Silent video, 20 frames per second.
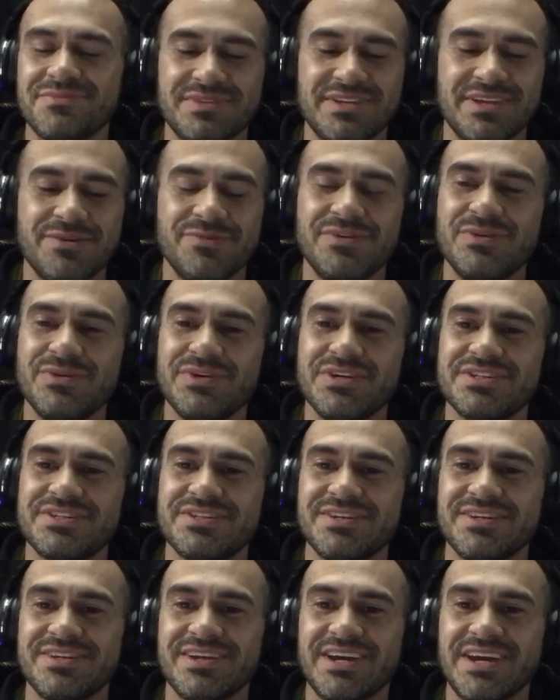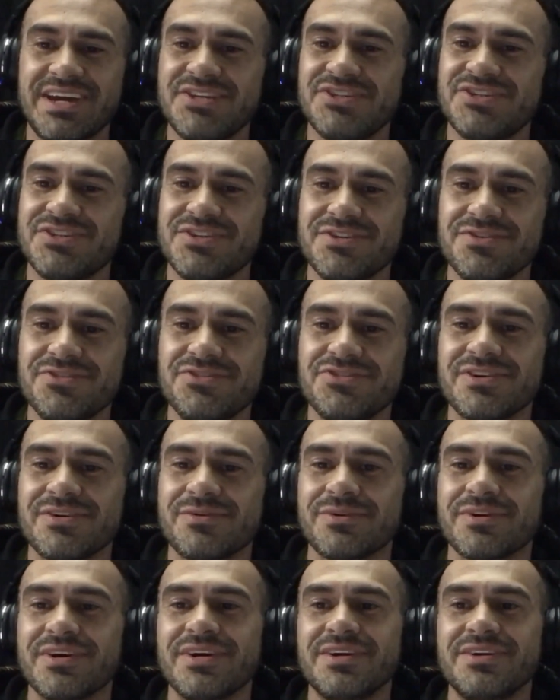Then we went to the ACUs
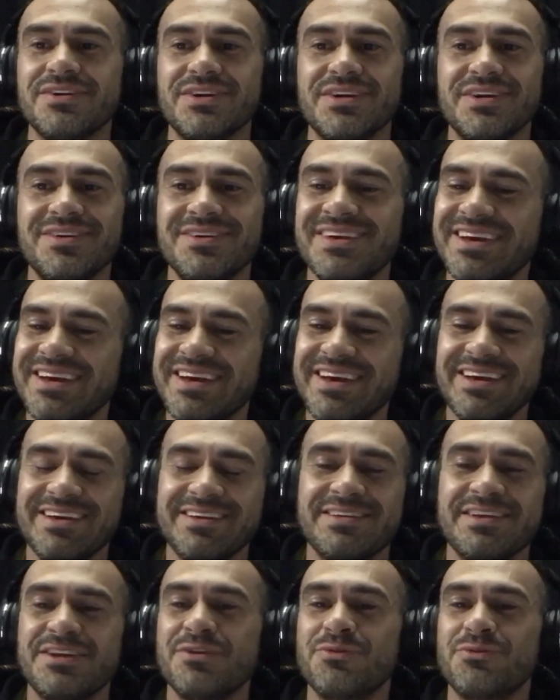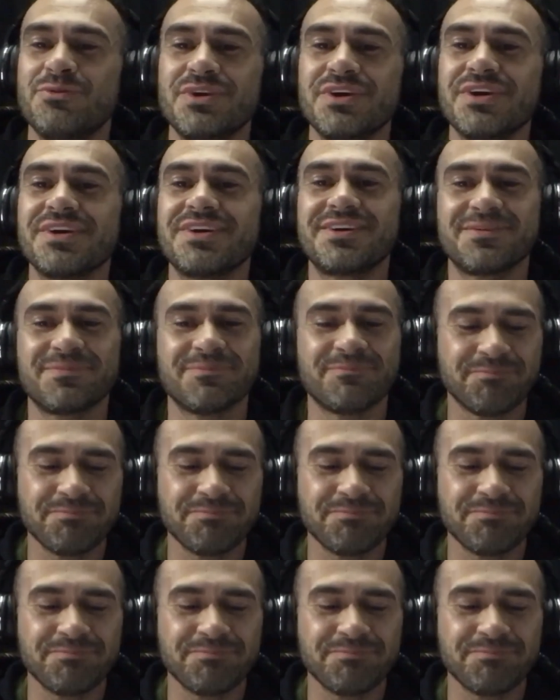that were ugly. They didn't work.